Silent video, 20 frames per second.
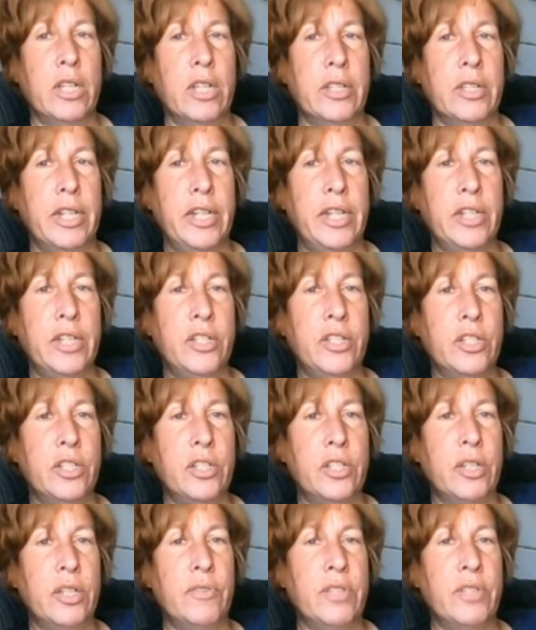
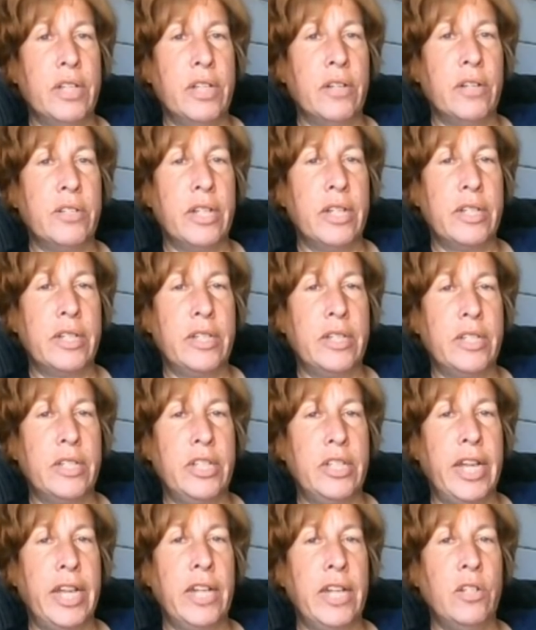Lineages of cells that
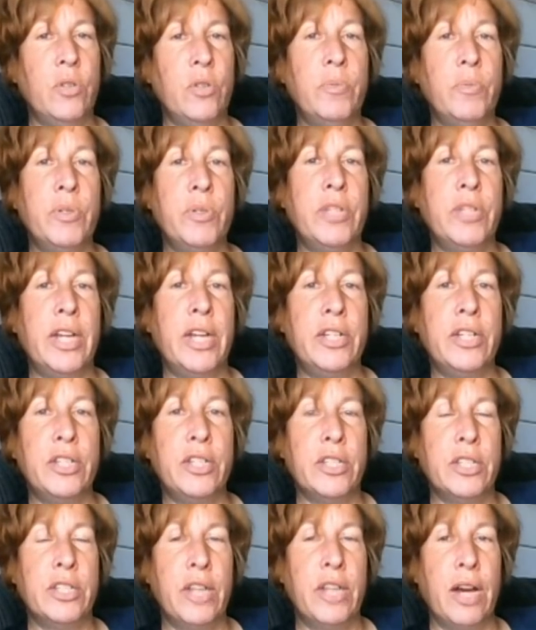gain new
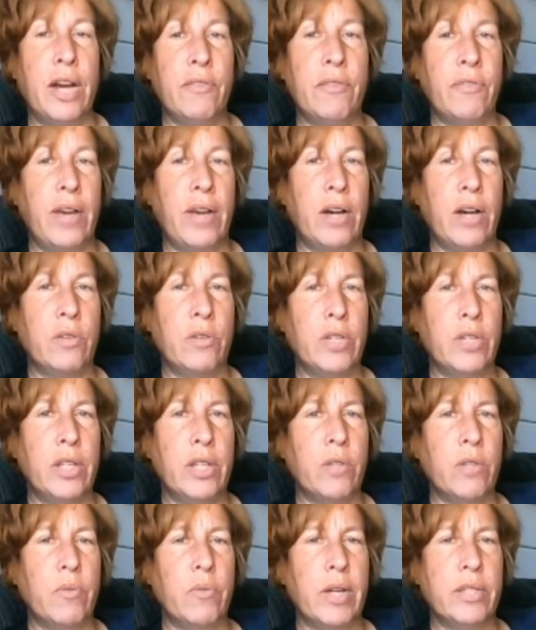mutations not found in
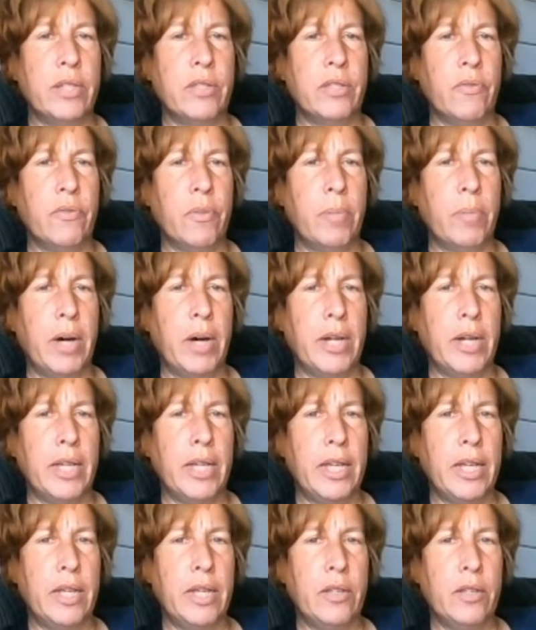the rest of the body.